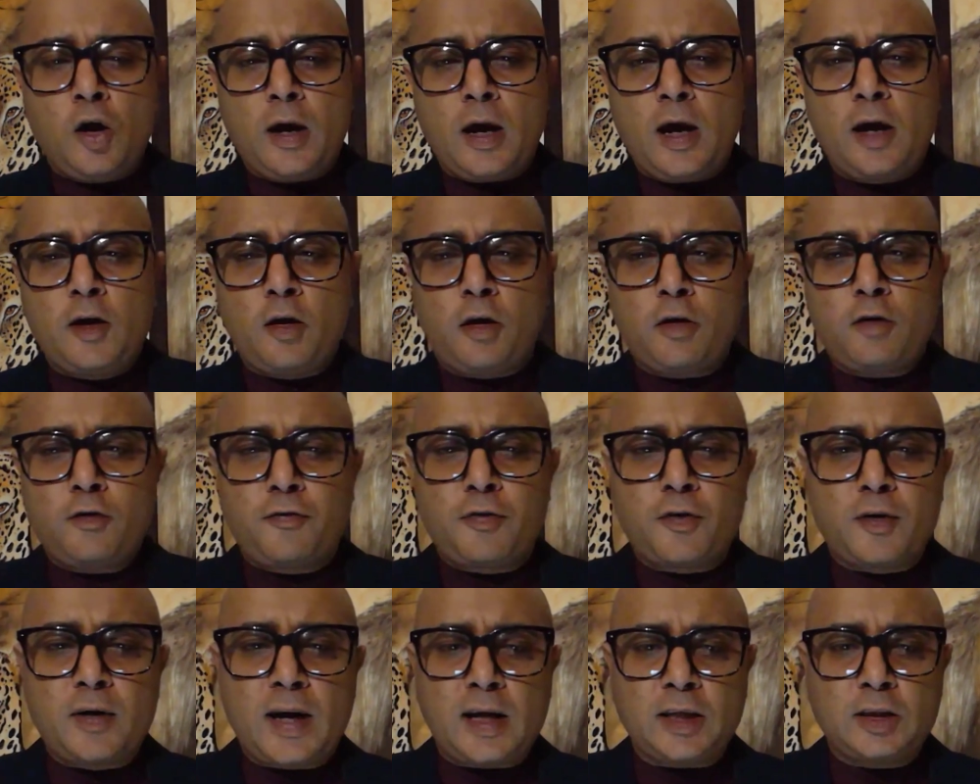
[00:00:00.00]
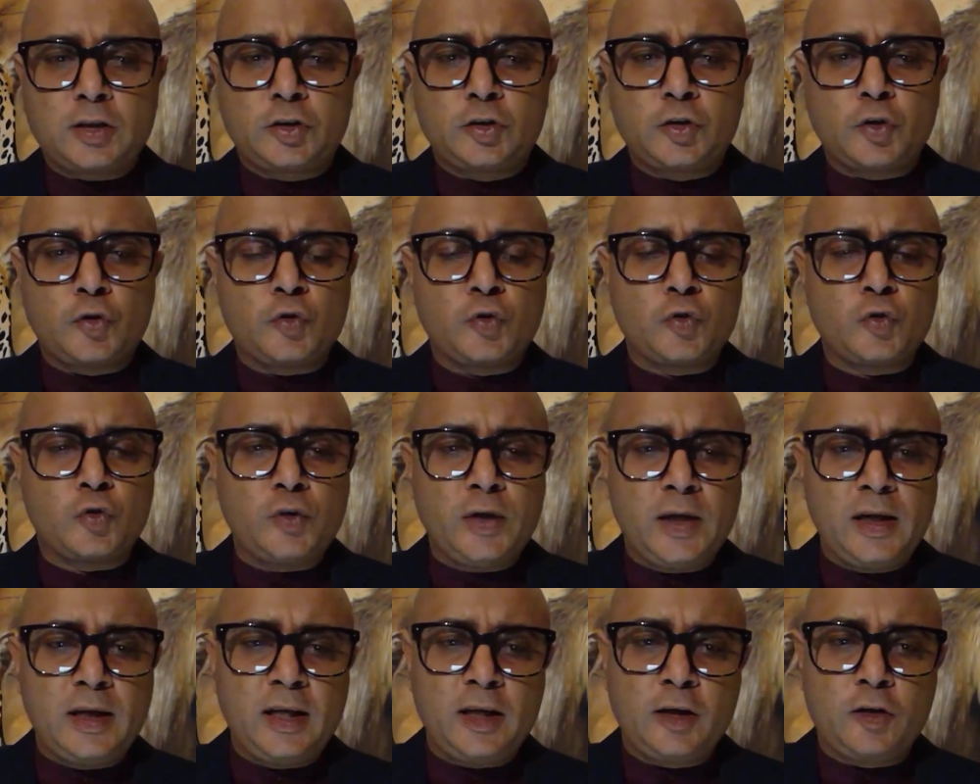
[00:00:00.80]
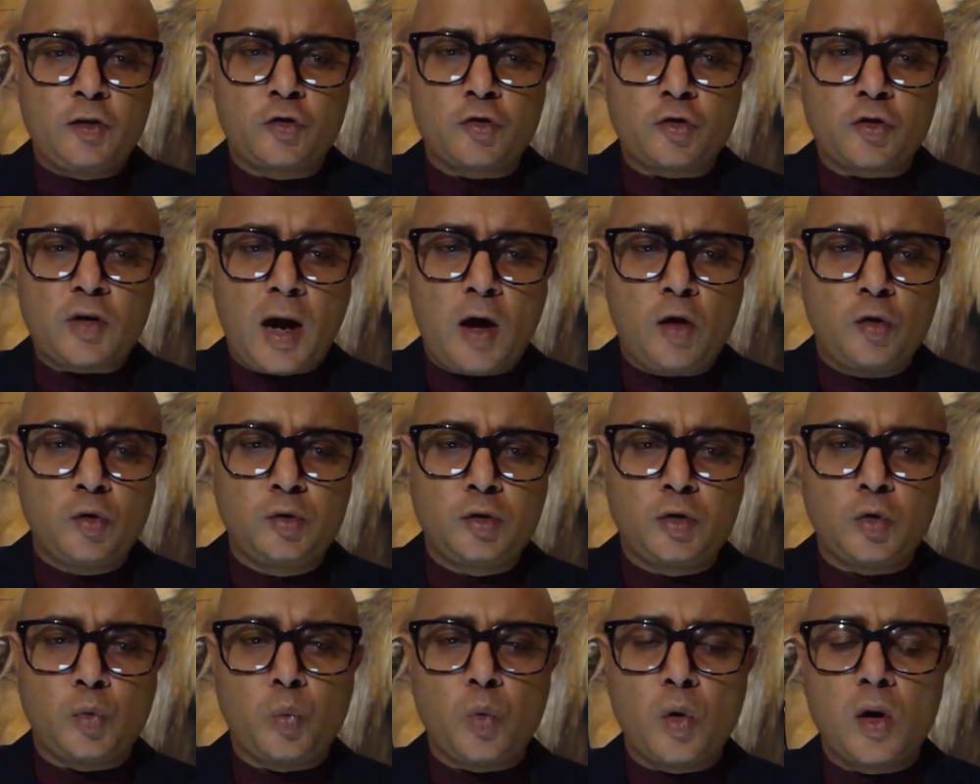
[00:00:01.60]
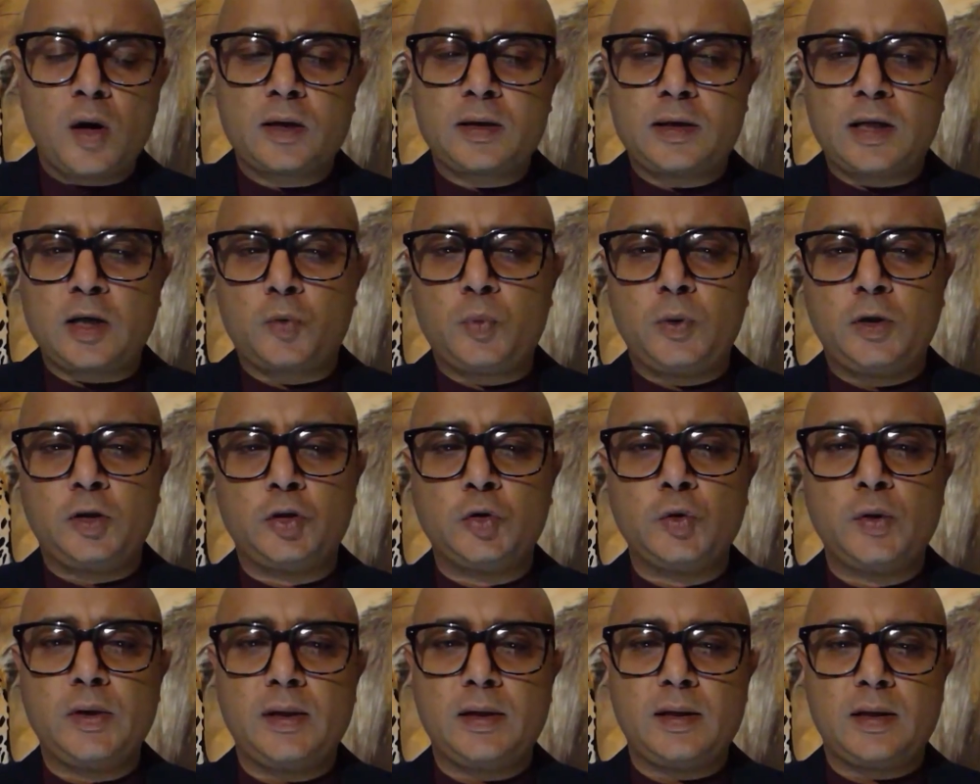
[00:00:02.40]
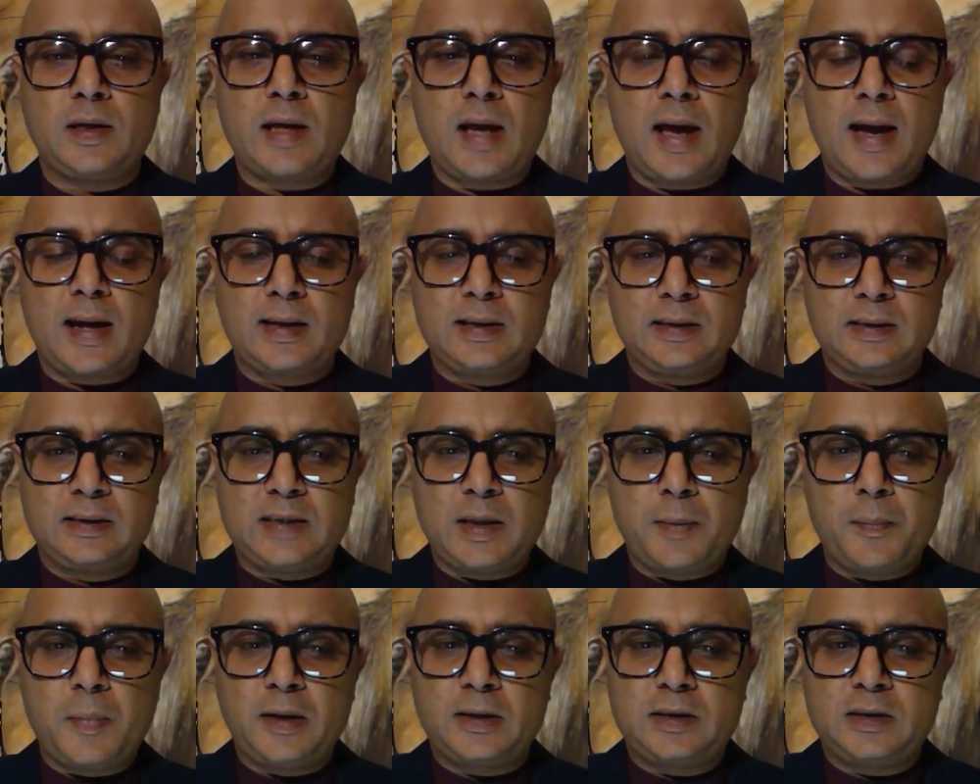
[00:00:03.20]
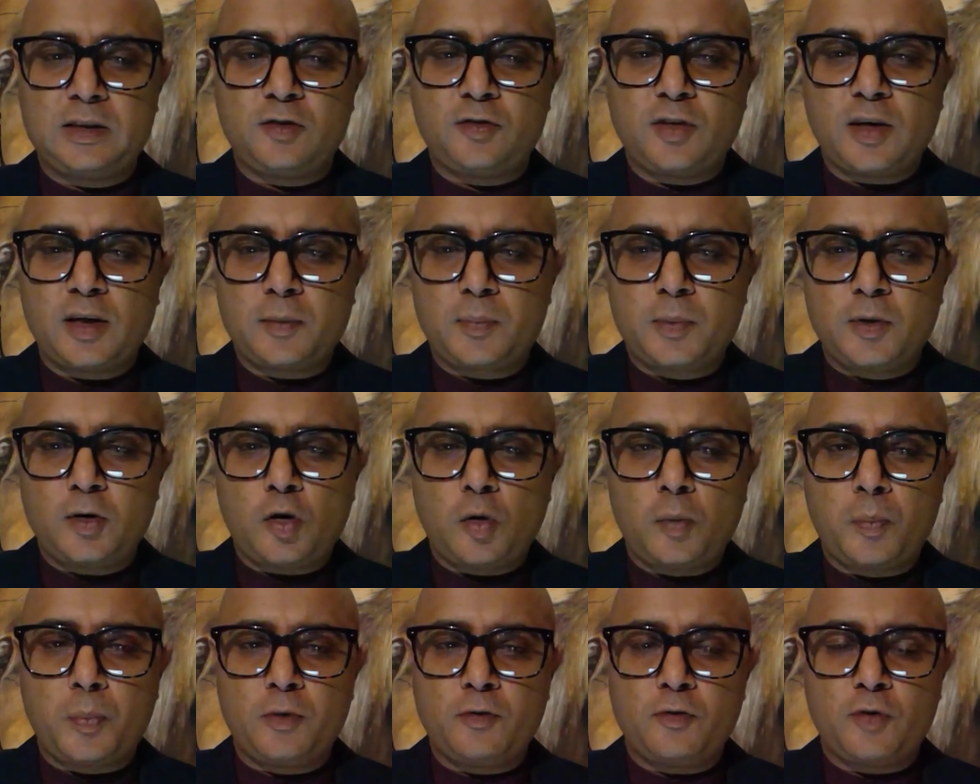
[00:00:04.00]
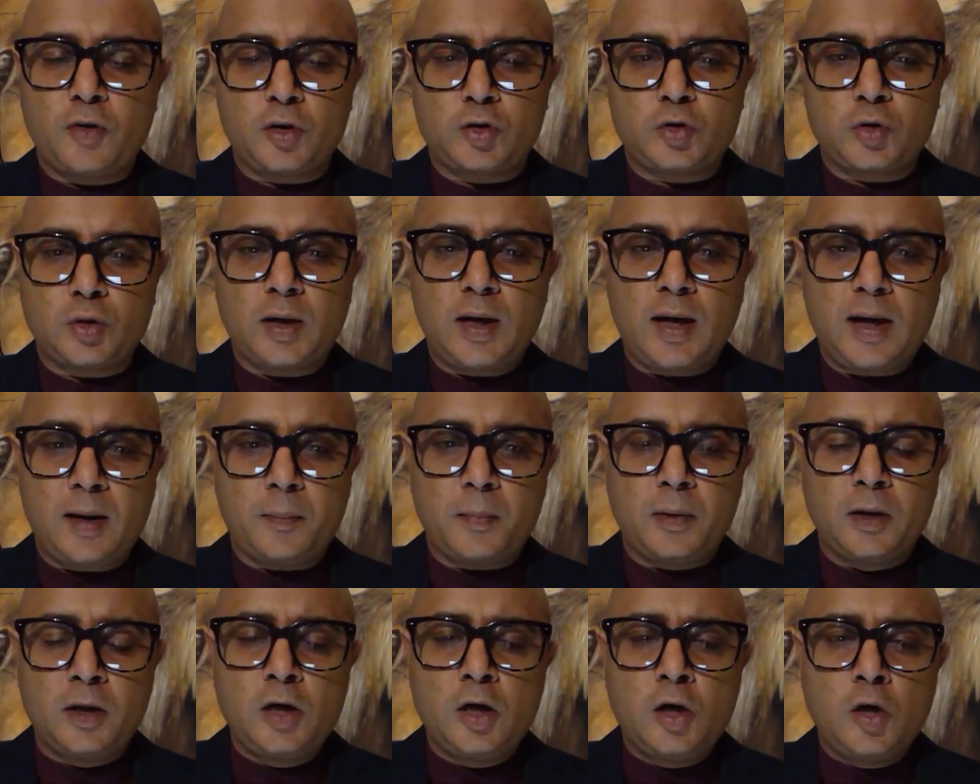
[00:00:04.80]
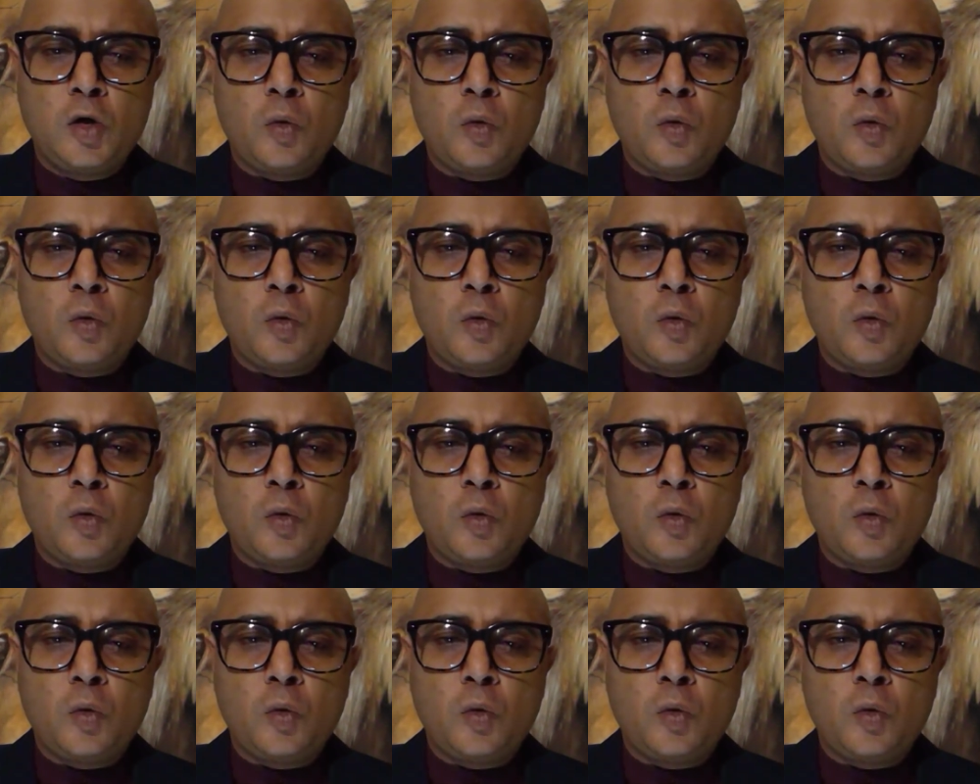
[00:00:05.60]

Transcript: In order for us to really ground the work that we do in the Academic Development Open Virtual Hub,